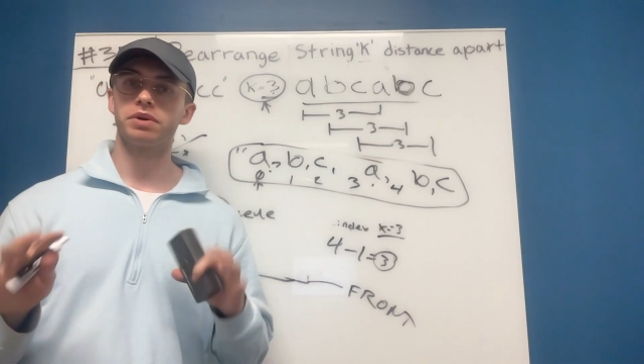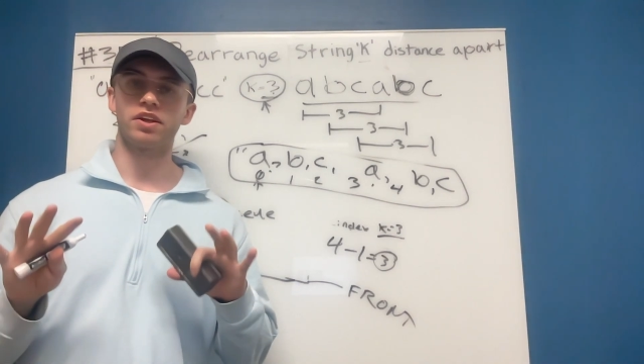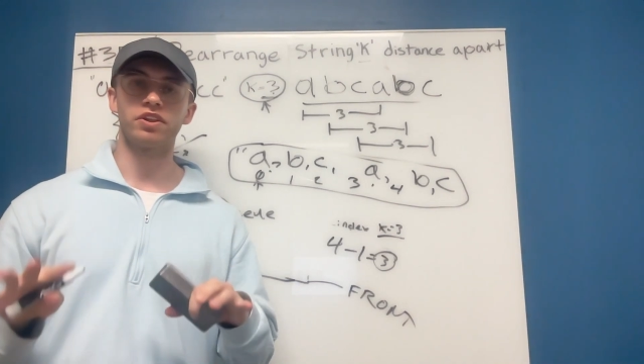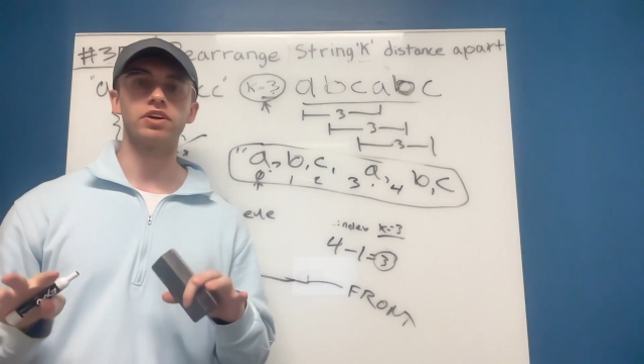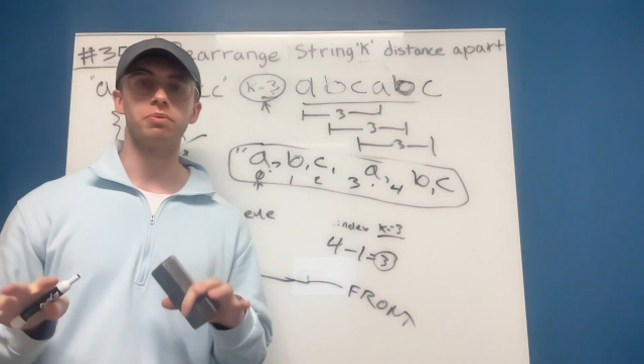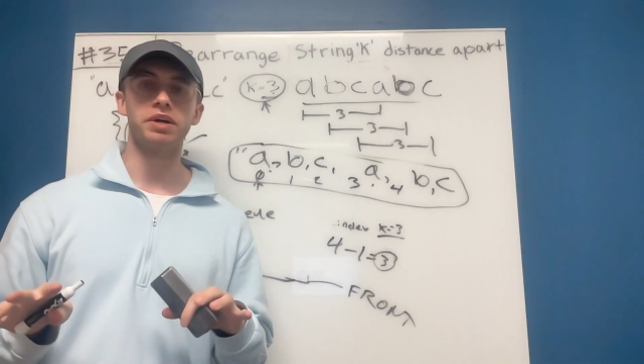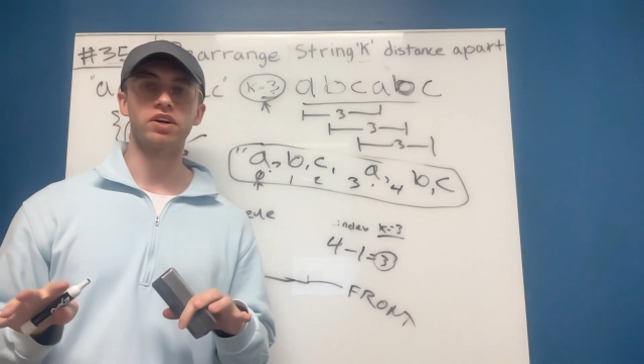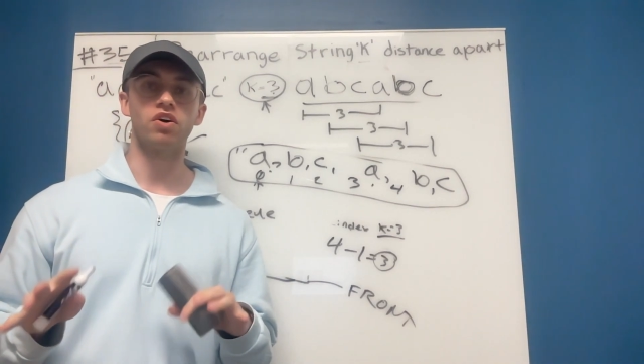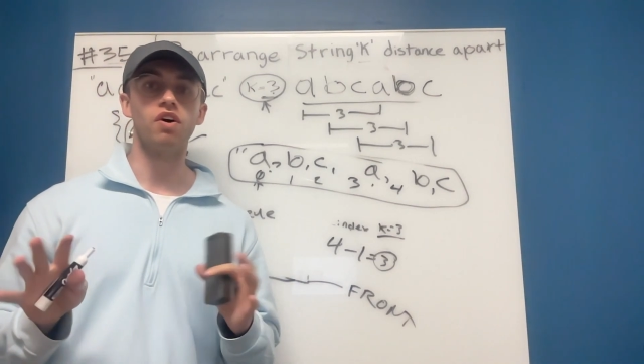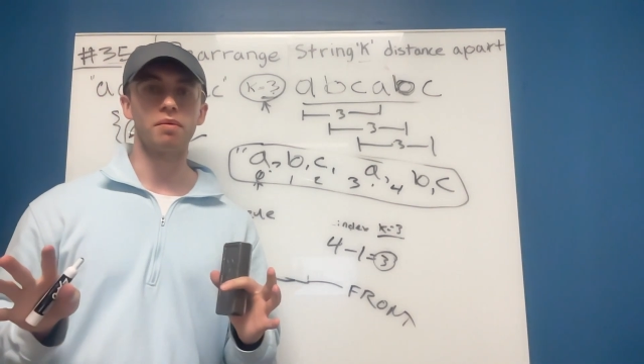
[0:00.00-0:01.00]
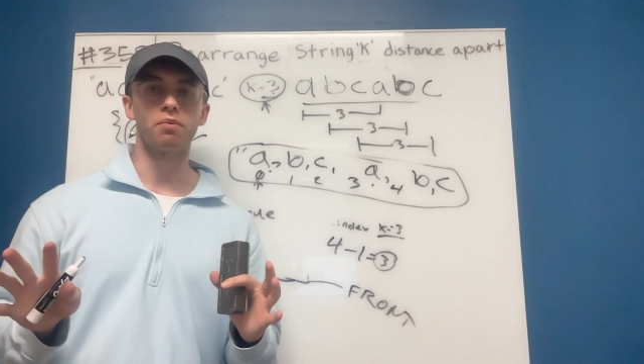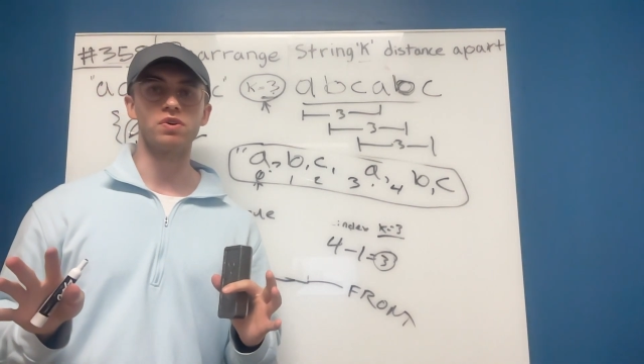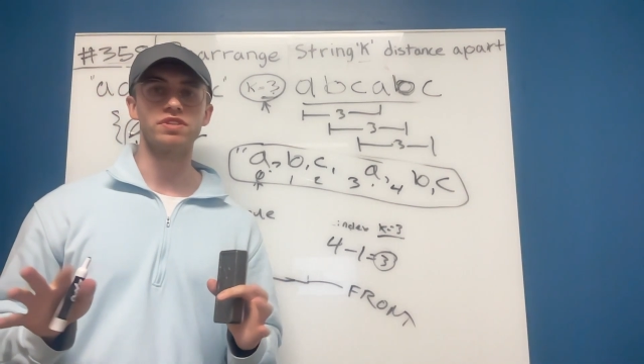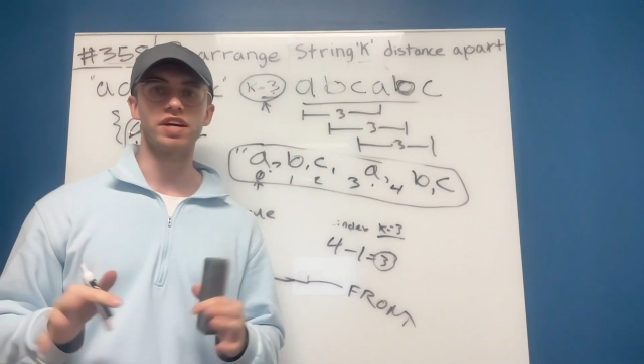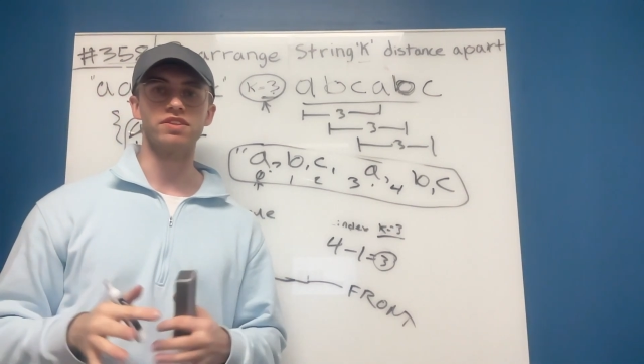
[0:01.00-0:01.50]
and I think it'll make a lot more
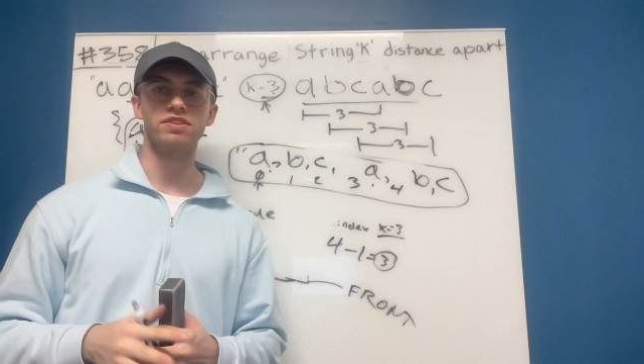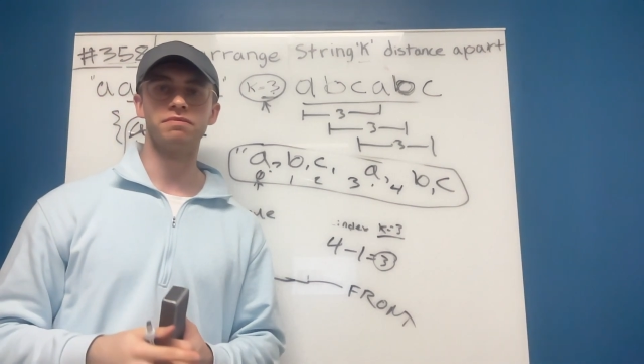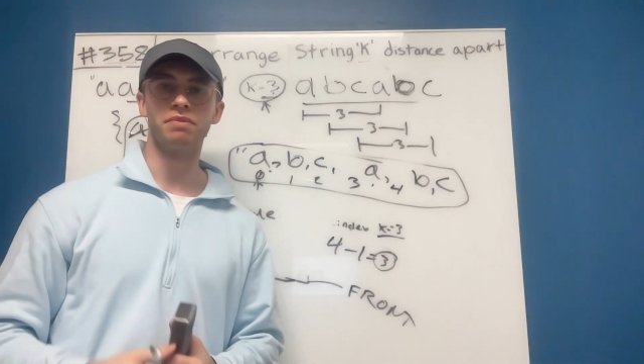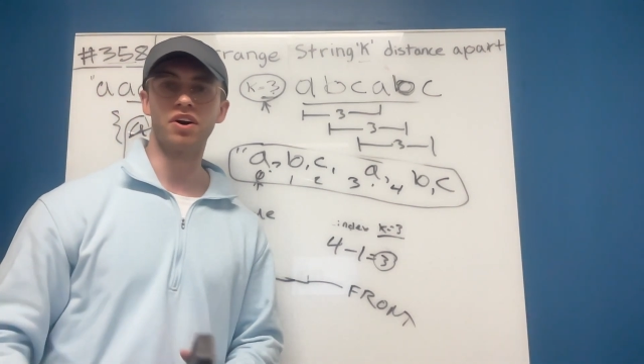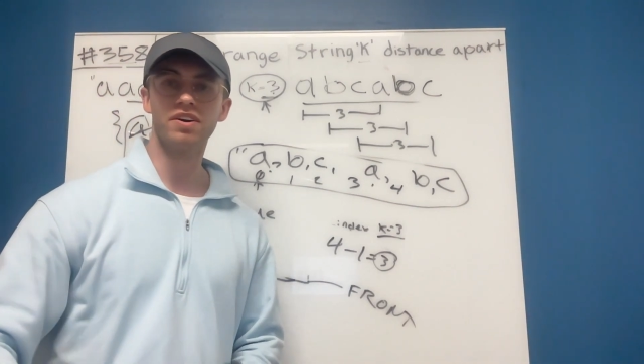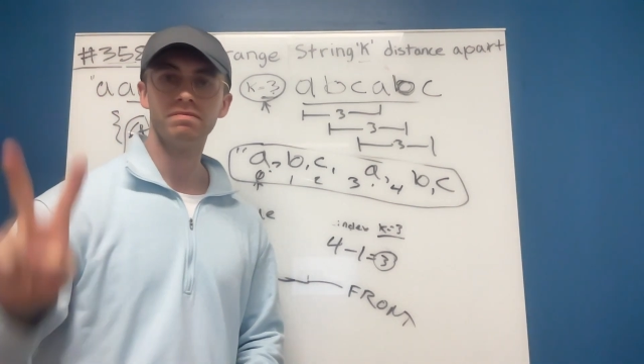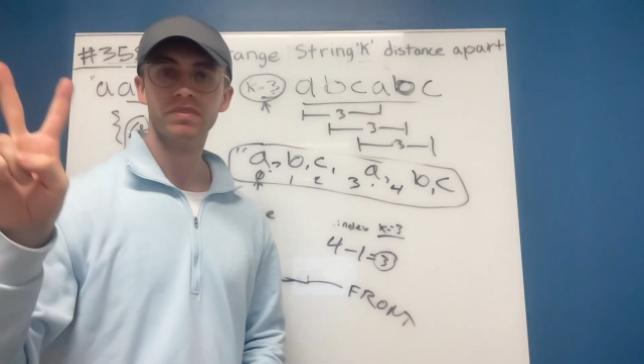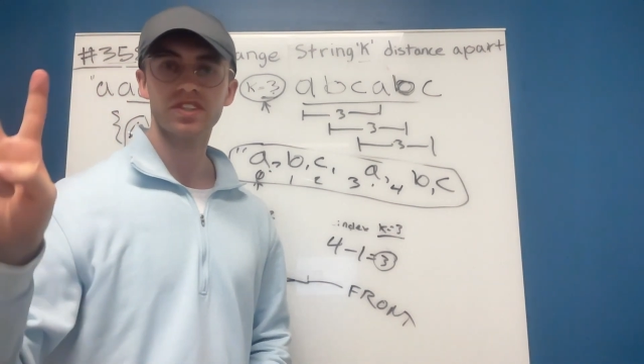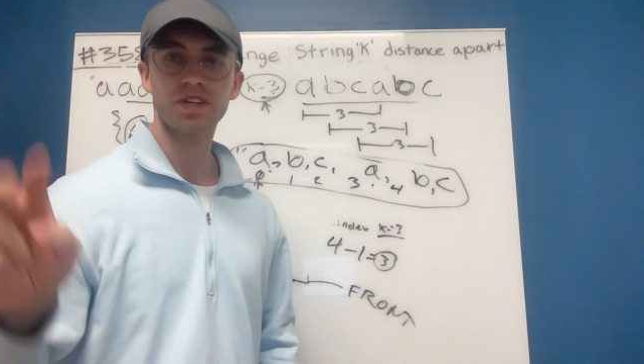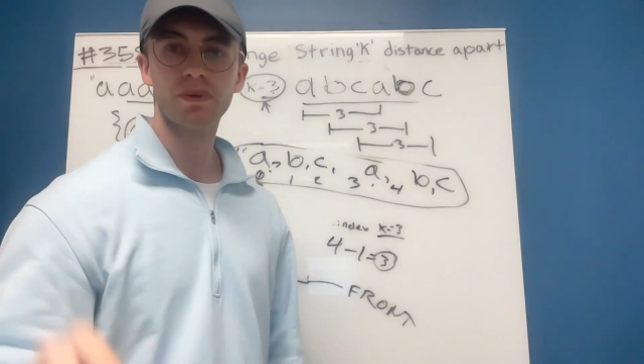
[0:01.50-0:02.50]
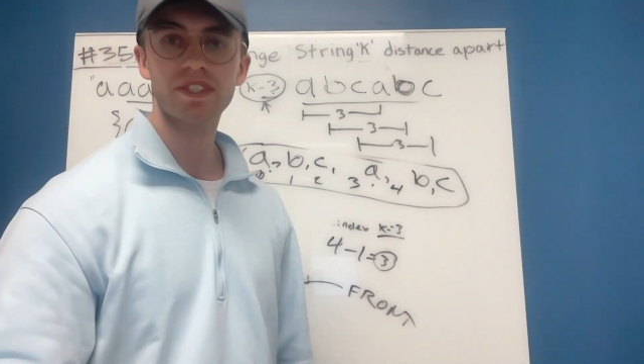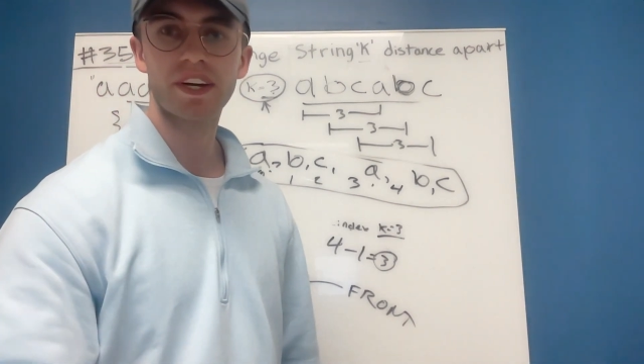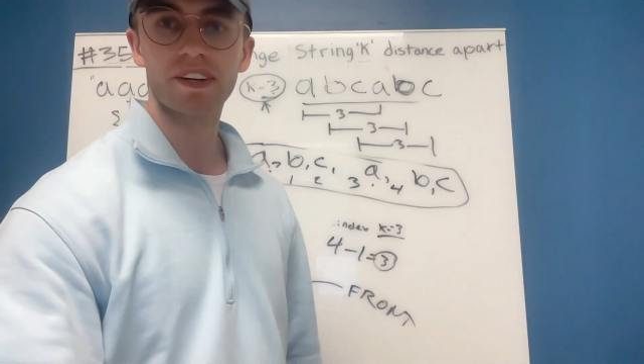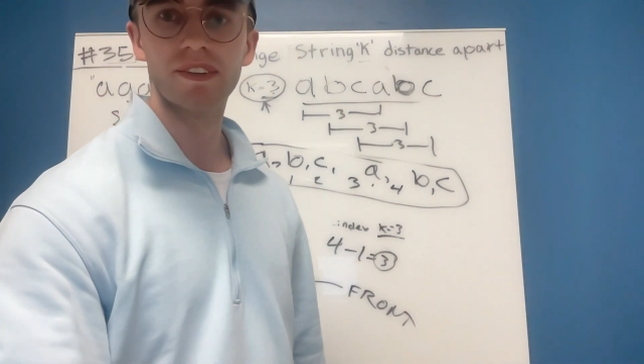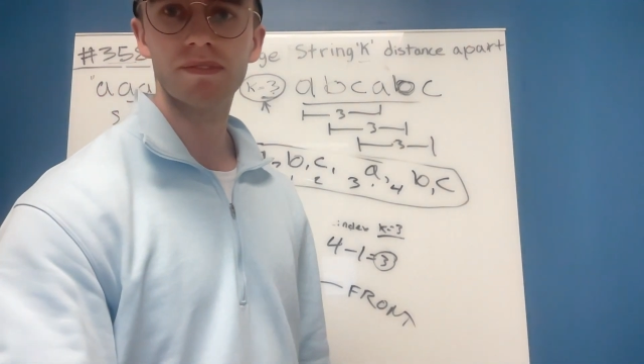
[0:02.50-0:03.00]
sense. All right, see you in a second.